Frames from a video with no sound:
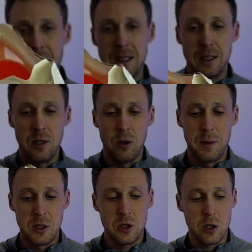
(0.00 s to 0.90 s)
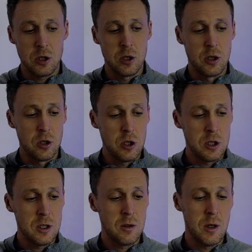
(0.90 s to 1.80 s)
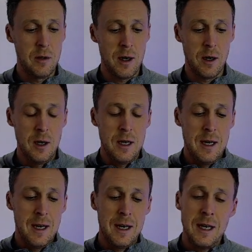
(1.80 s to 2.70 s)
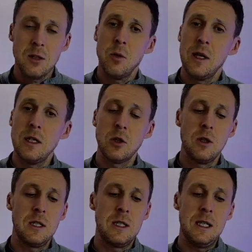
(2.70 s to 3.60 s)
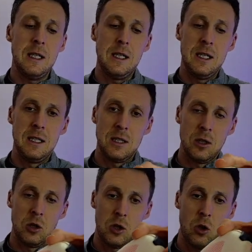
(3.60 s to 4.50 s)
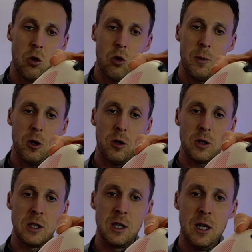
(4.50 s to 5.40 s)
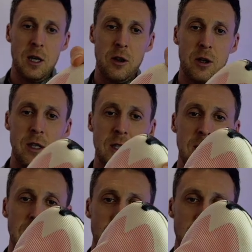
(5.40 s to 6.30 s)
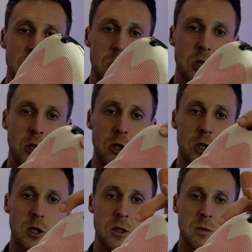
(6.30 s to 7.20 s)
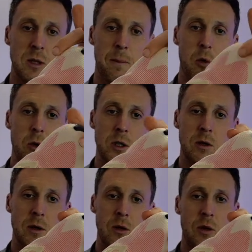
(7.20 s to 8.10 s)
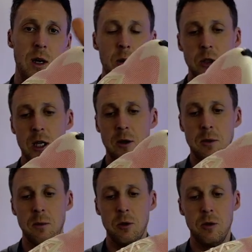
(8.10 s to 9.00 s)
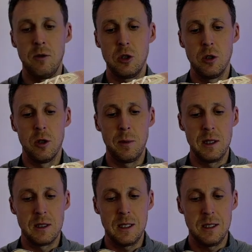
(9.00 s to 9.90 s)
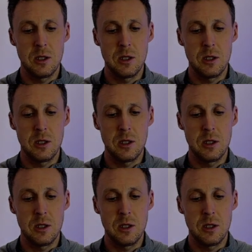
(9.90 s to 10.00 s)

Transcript: Adds a little bit of structure and cushioning around there. And I guess what is good to see is that in the toe box, there is still some structure, some support around there, which helps improve the durability.